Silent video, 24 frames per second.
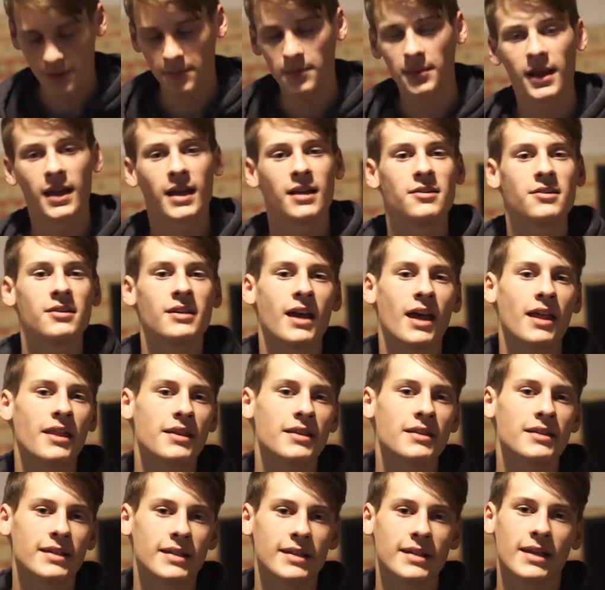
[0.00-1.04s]
you plan to get
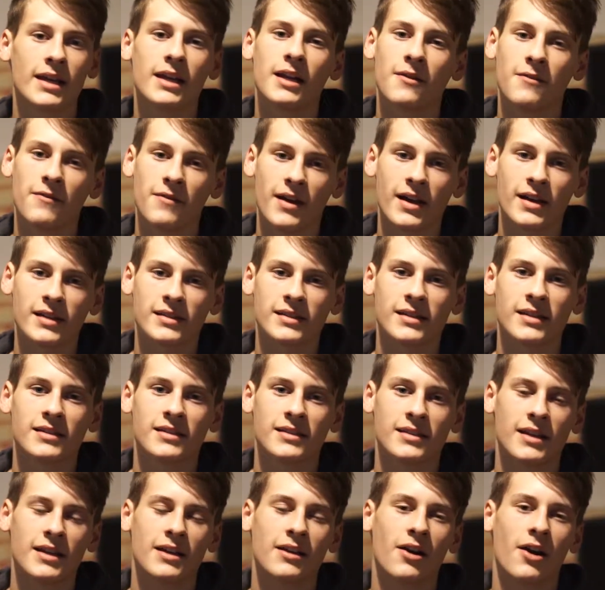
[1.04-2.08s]
this, get a fast
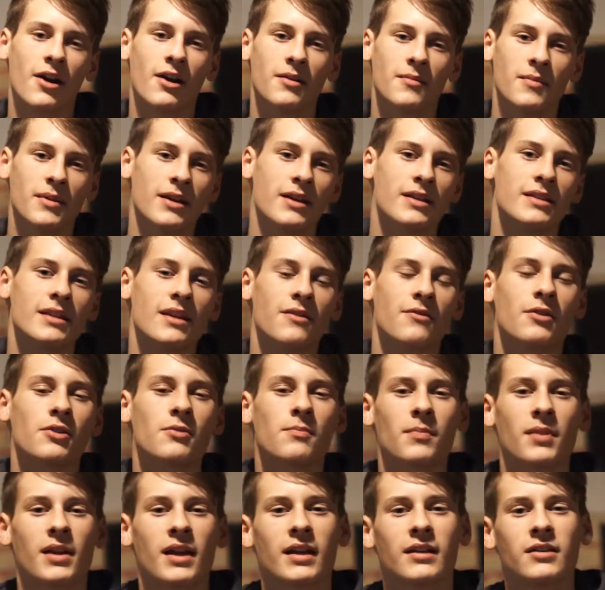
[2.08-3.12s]
SD card, because if you're
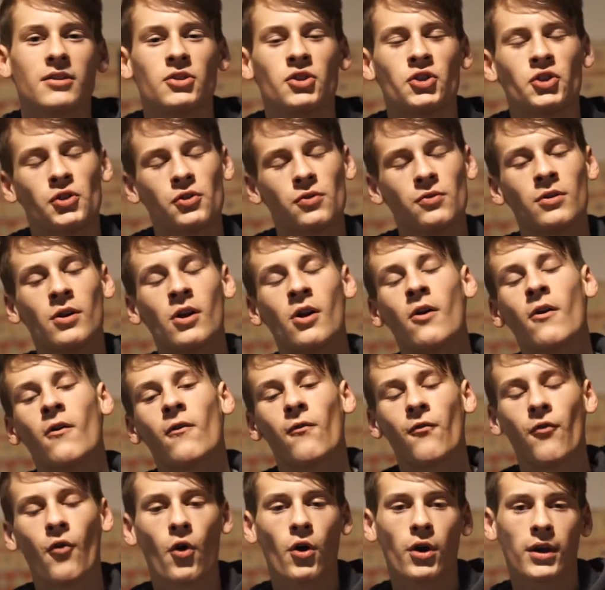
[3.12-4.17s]
planning to shoot
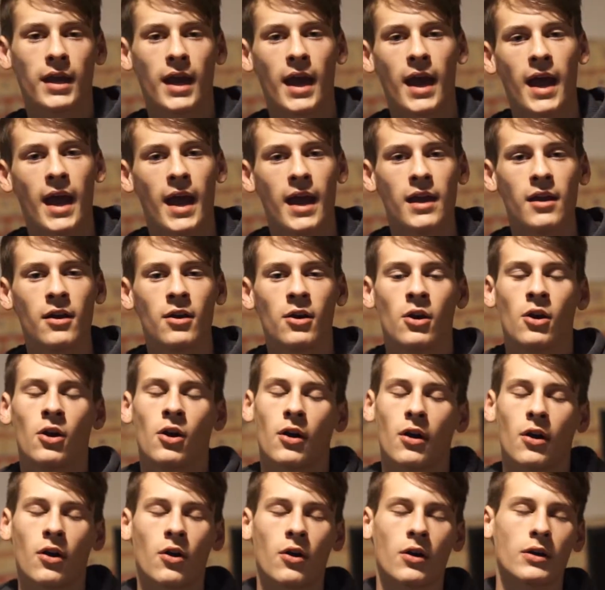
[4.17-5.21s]
4K
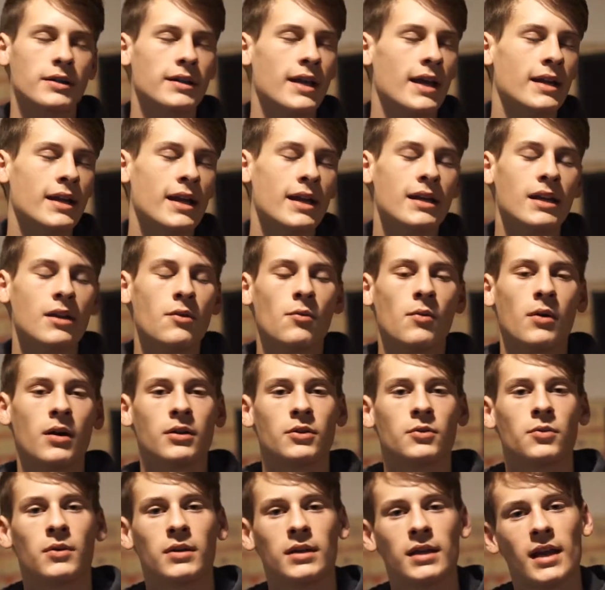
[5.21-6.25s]
or 1080
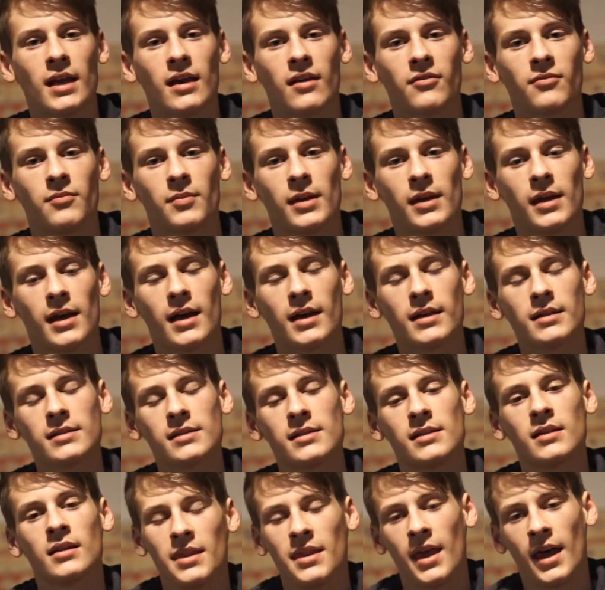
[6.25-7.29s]
120
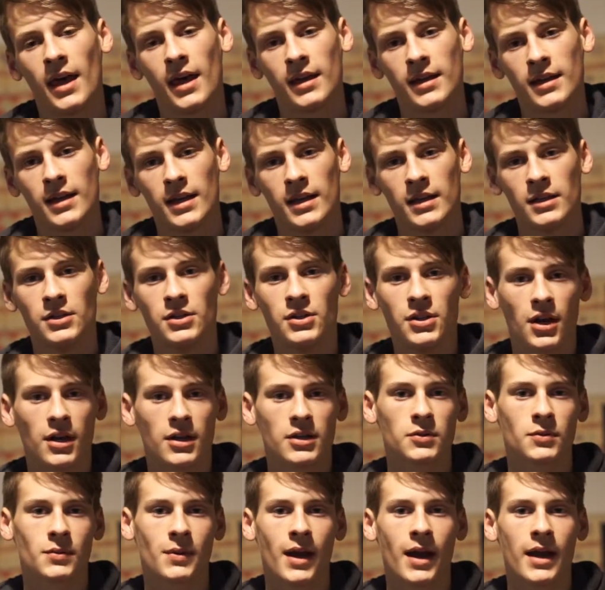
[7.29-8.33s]
FPS, then it
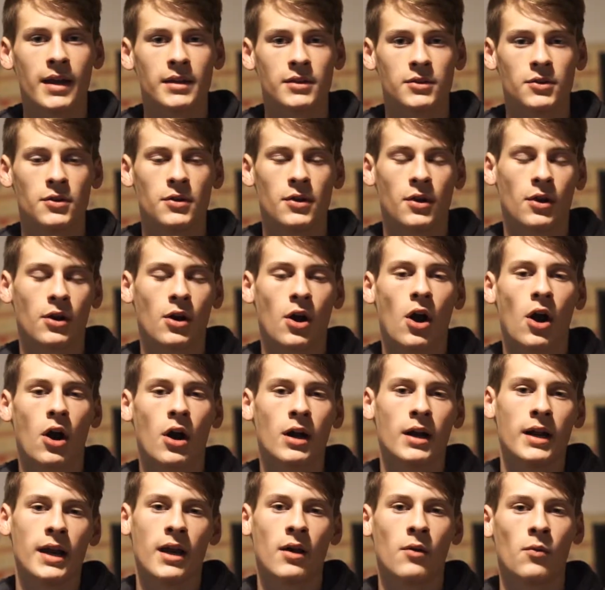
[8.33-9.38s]
does write to your
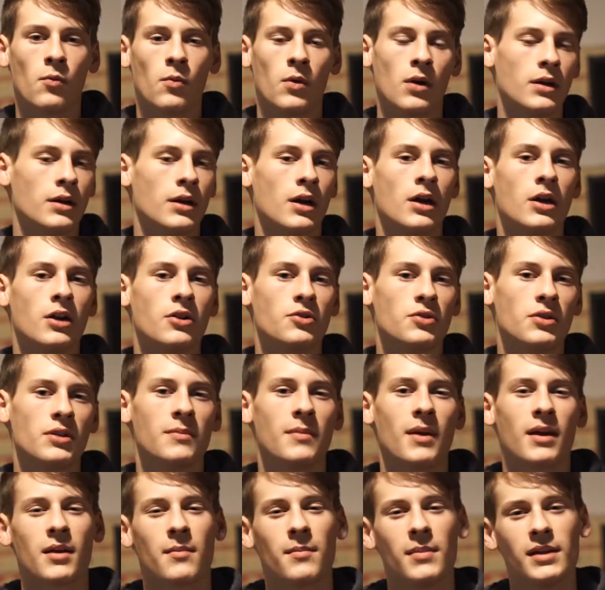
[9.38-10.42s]
card at 100
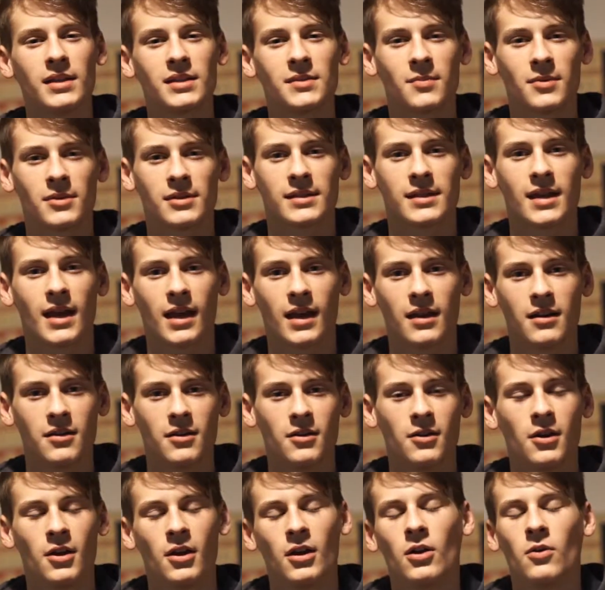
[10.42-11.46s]
megabits per second,
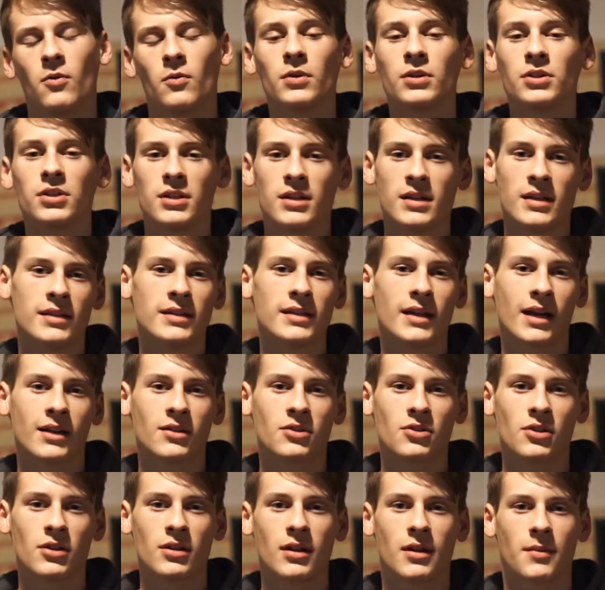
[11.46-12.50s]
which is
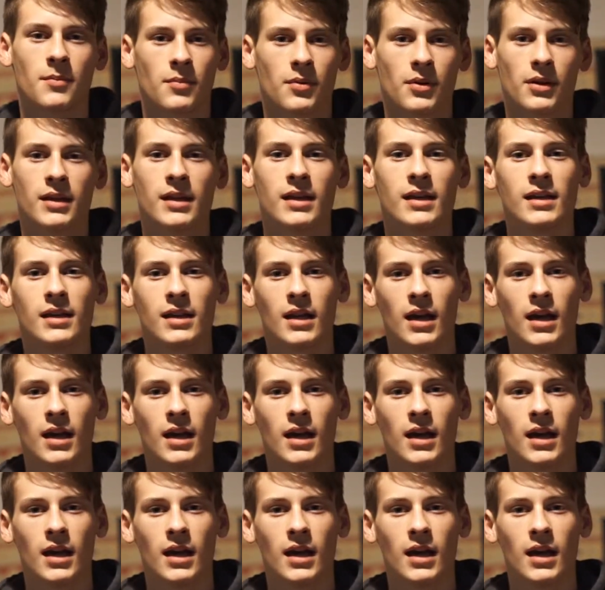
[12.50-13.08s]
actually pretty